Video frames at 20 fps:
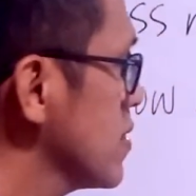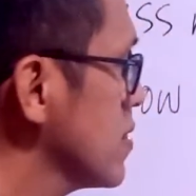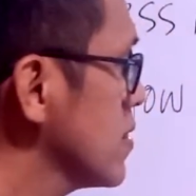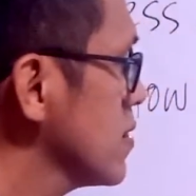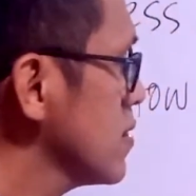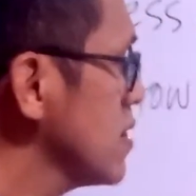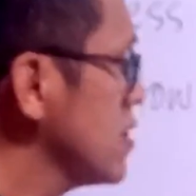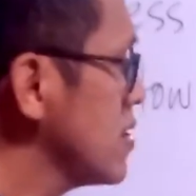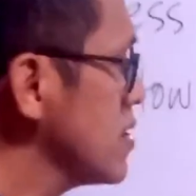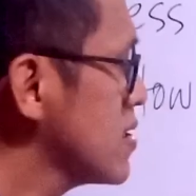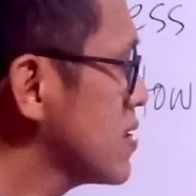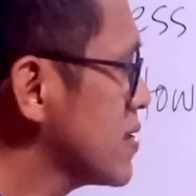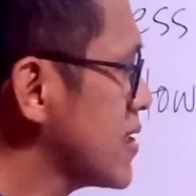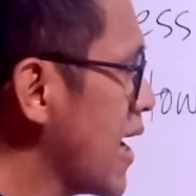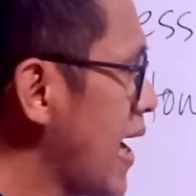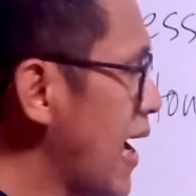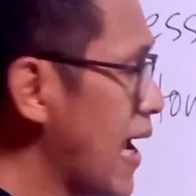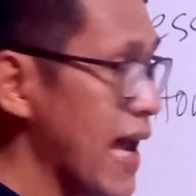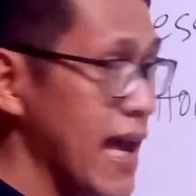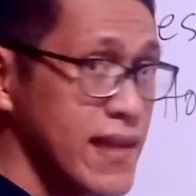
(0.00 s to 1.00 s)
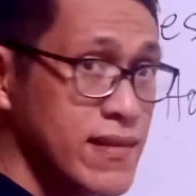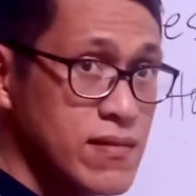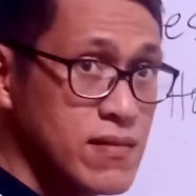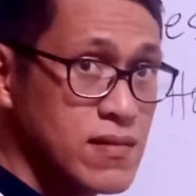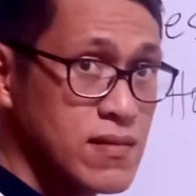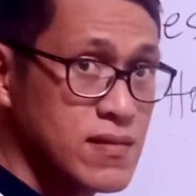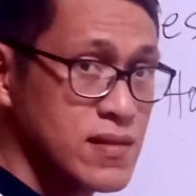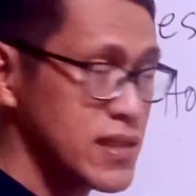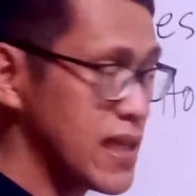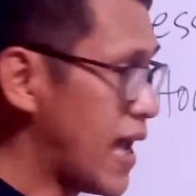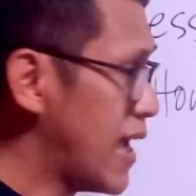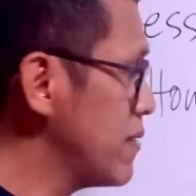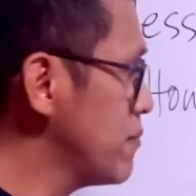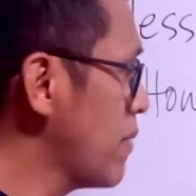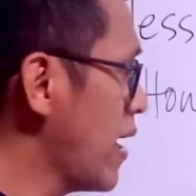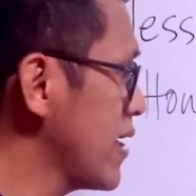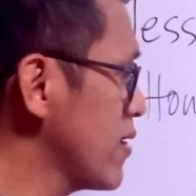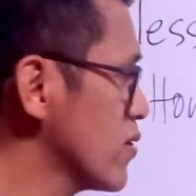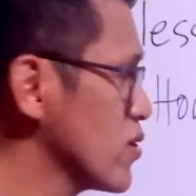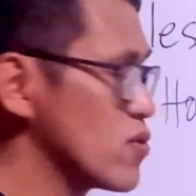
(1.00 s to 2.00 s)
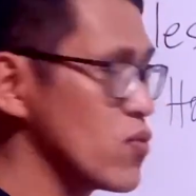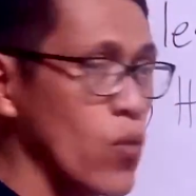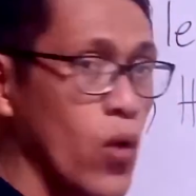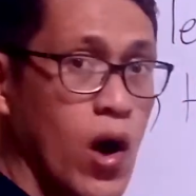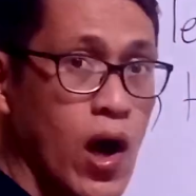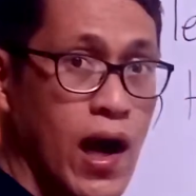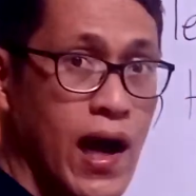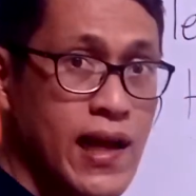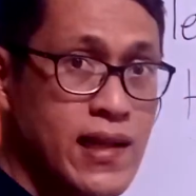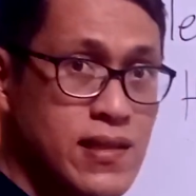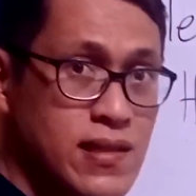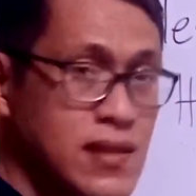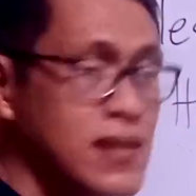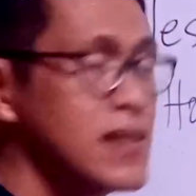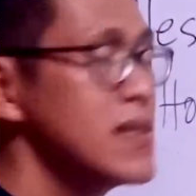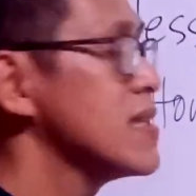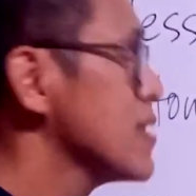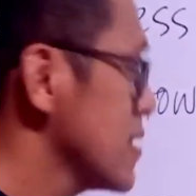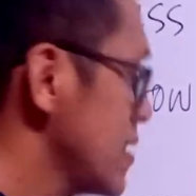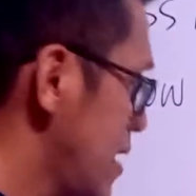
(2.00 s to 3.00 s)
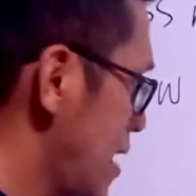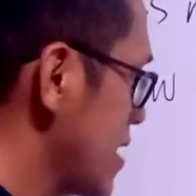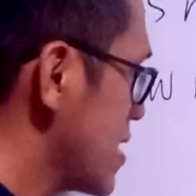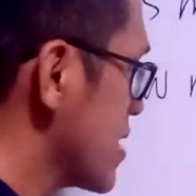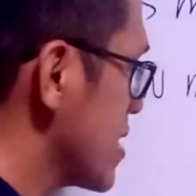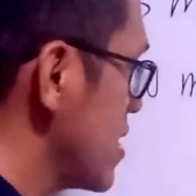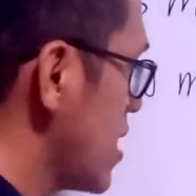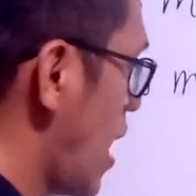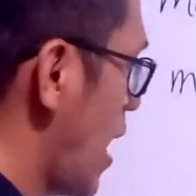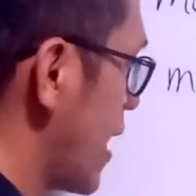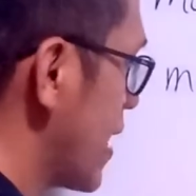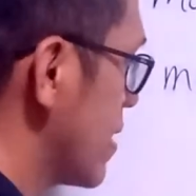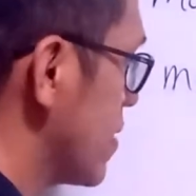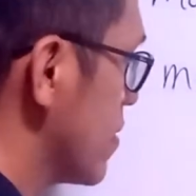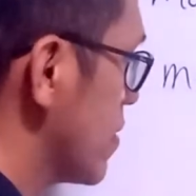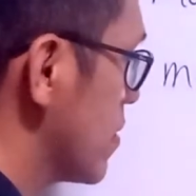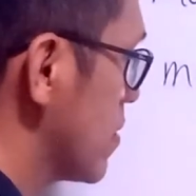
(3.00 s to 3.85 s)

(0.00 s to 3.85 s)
This is 10. 10 minus 1. That's 9.